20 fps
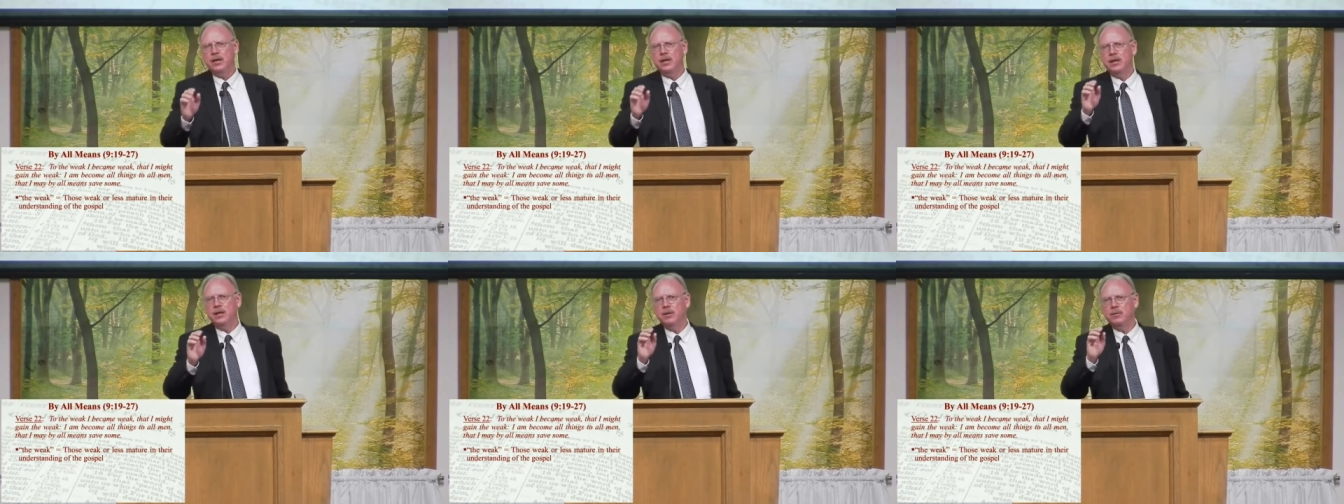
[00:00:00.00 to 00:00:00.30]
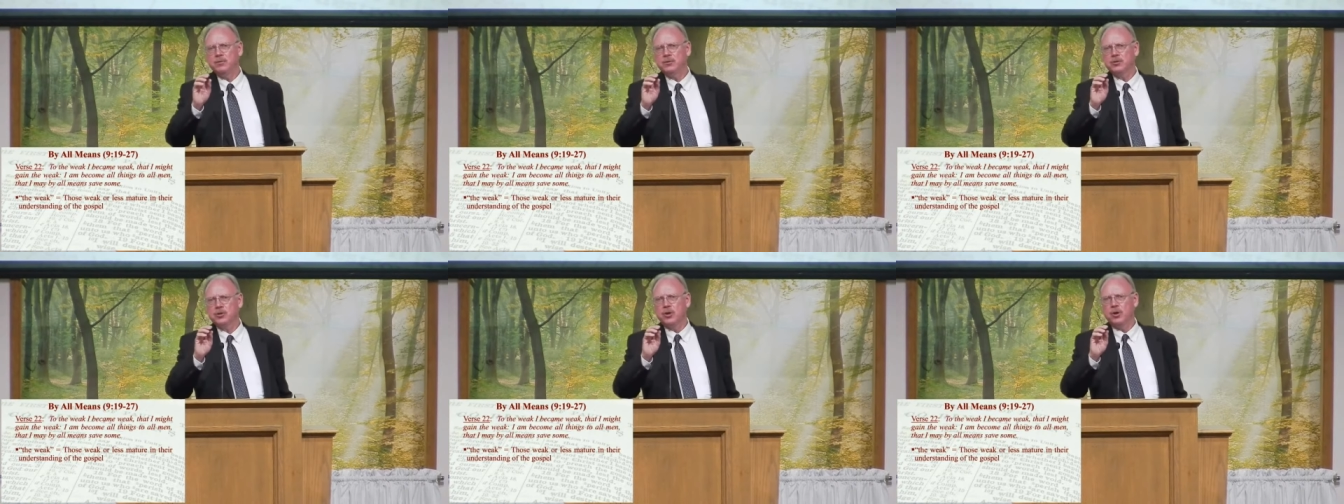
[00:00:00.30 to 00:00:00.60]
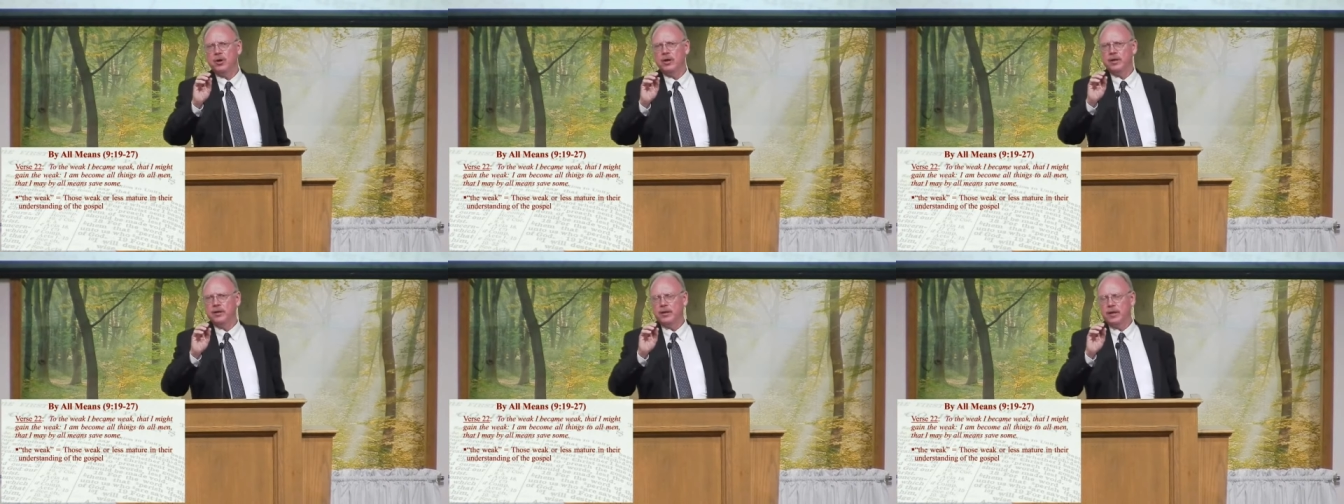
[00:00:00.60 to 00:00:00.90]
it was
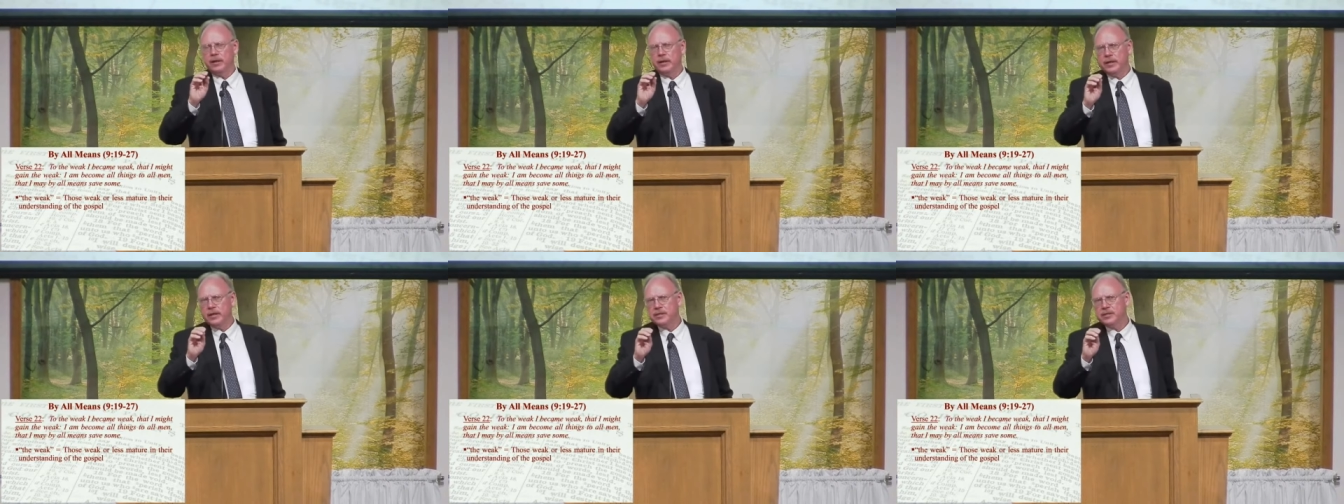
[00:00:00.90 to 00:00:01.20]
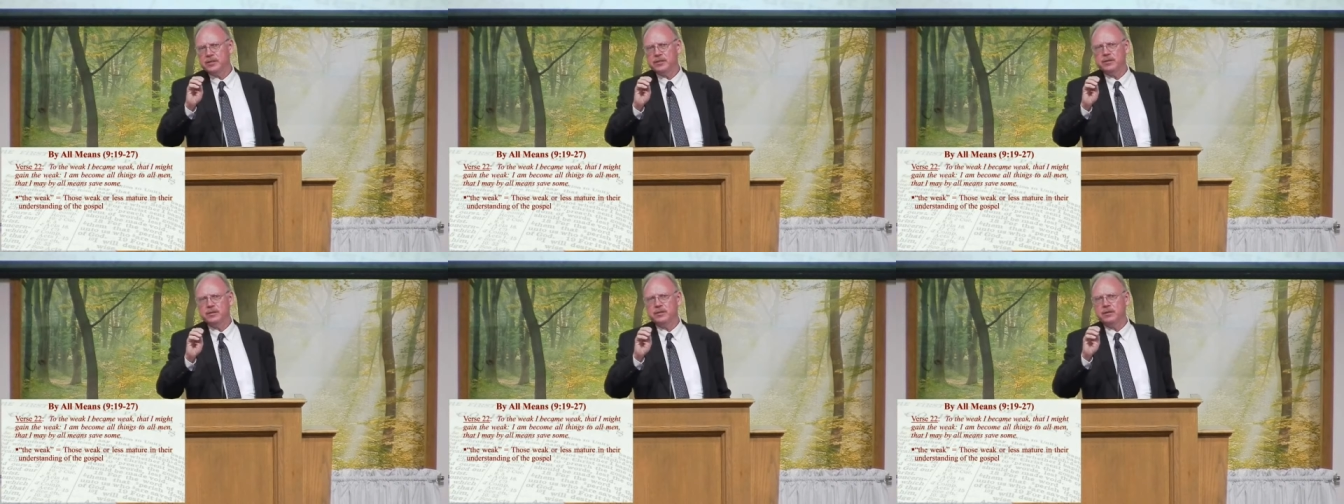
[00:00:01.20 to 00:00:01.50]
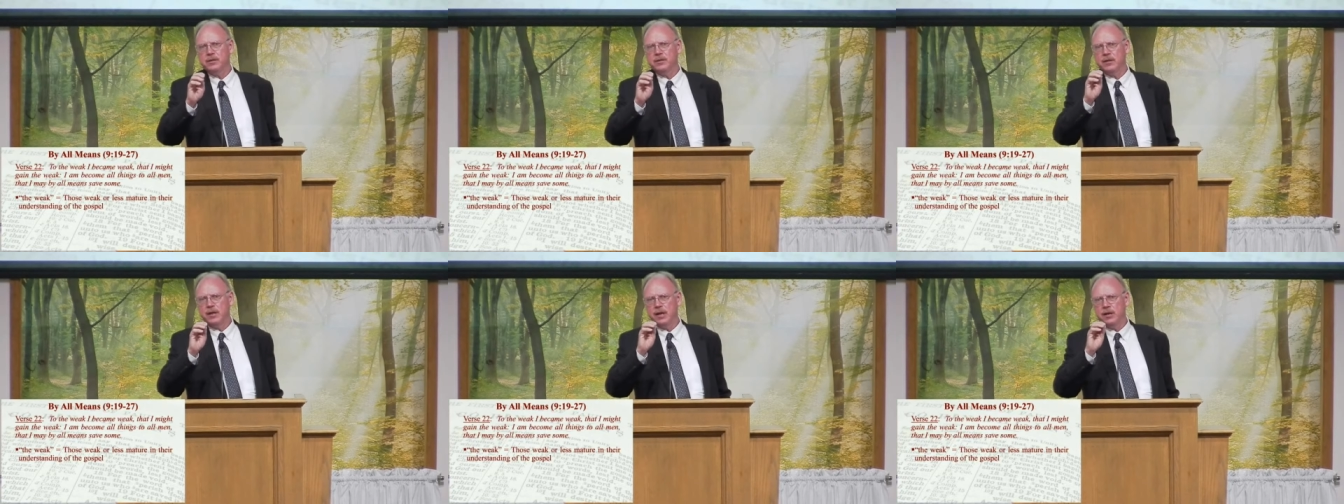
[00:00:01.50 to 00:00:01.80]
called, and I guess it,
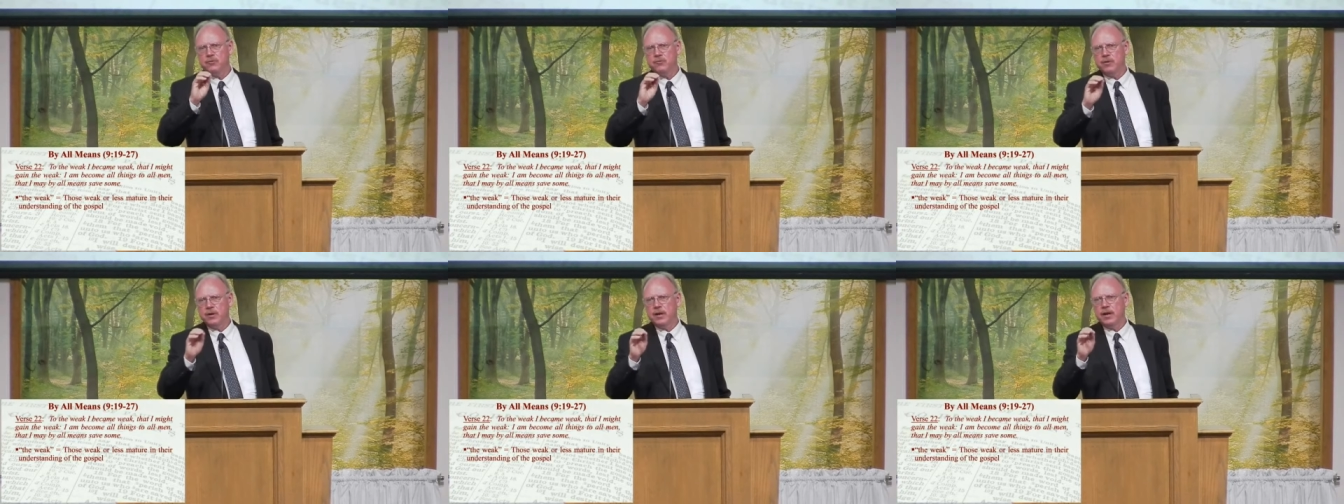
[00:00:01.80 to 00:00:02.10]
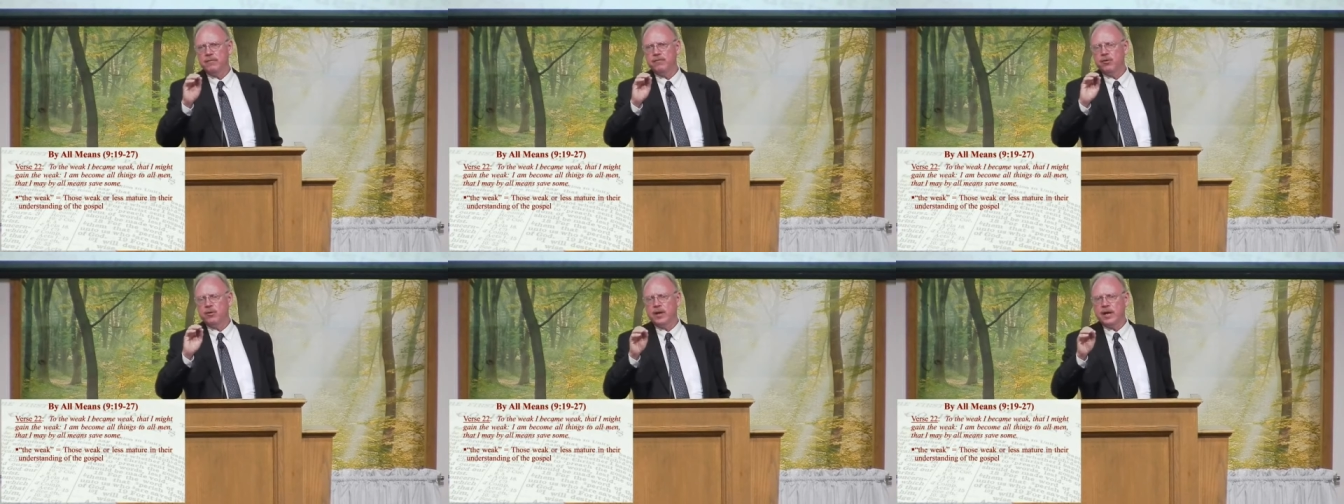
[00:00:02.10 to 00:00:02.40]
the entry level